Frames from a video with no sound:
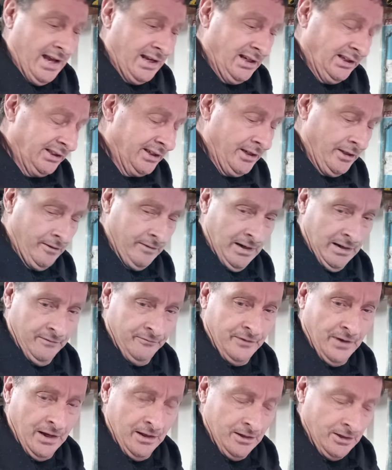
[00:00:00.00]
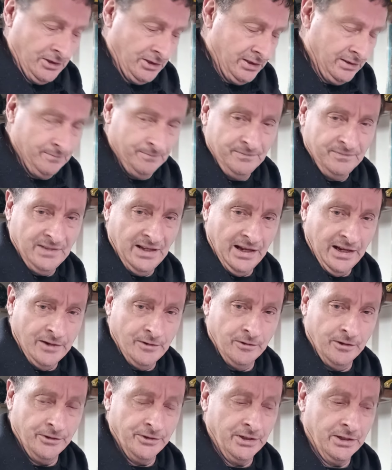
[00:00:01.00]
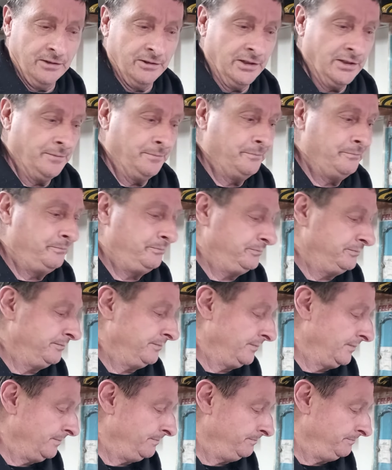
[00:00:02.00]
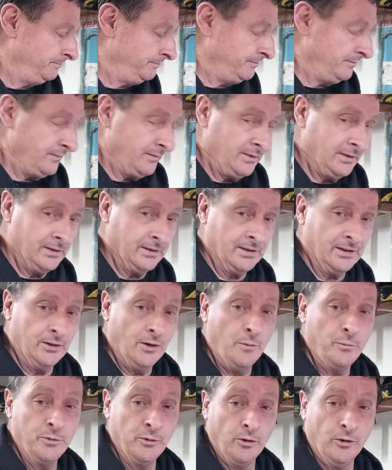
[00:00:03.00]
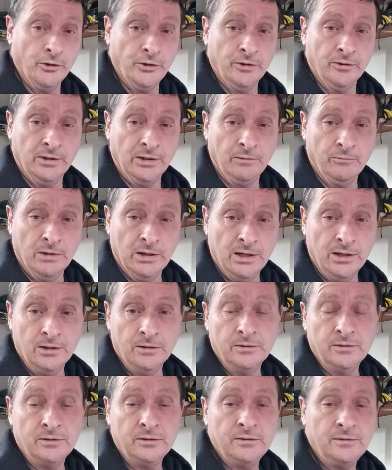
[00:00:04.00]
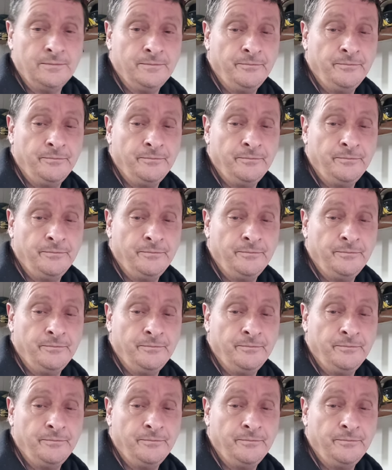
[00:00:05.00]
Just kidding around, fellas. How you all doing? I hope you're all doing well.